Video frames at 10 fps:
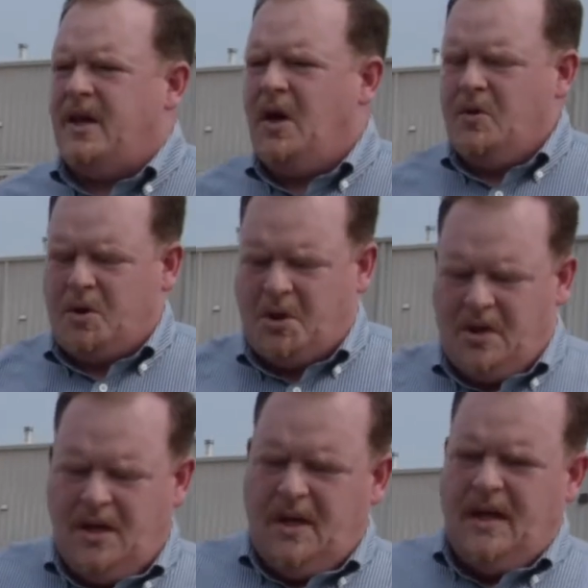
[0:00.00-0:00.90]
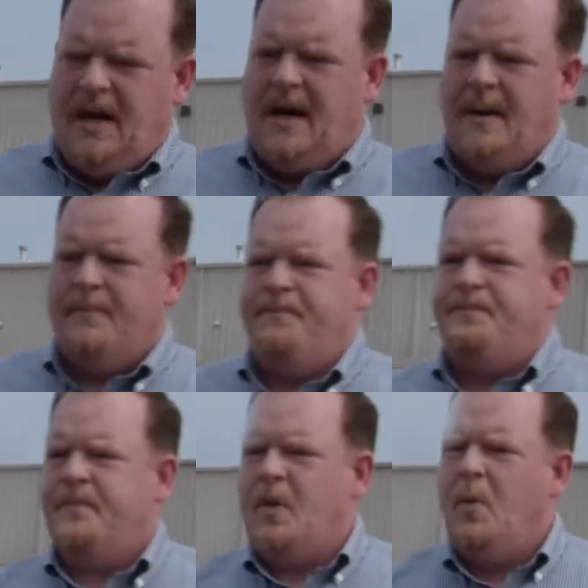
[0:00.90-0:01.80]
coach,
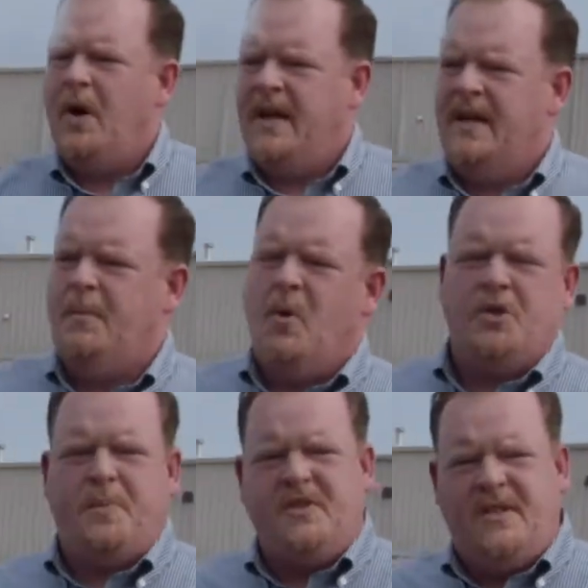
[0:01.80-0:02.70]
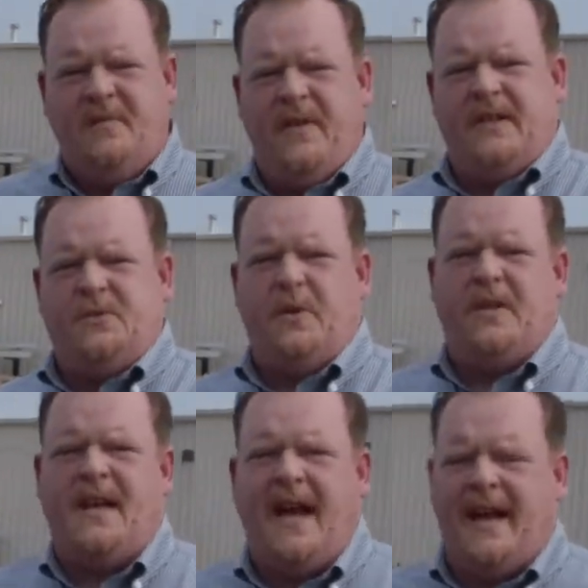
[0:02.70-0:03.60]
we'll get into more specifics with
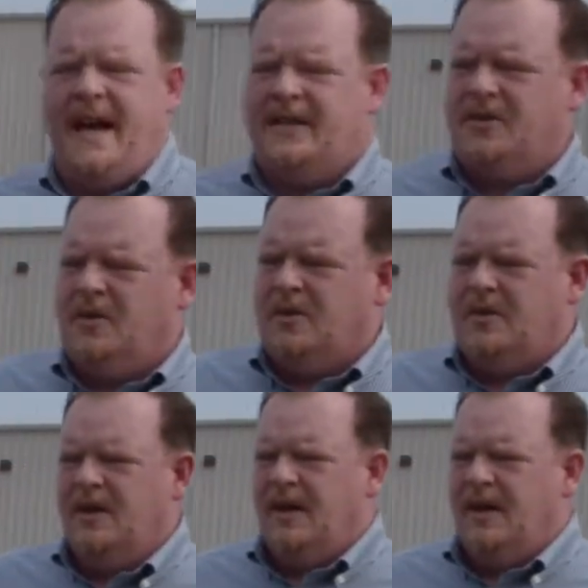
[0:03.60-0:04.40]
the tag axle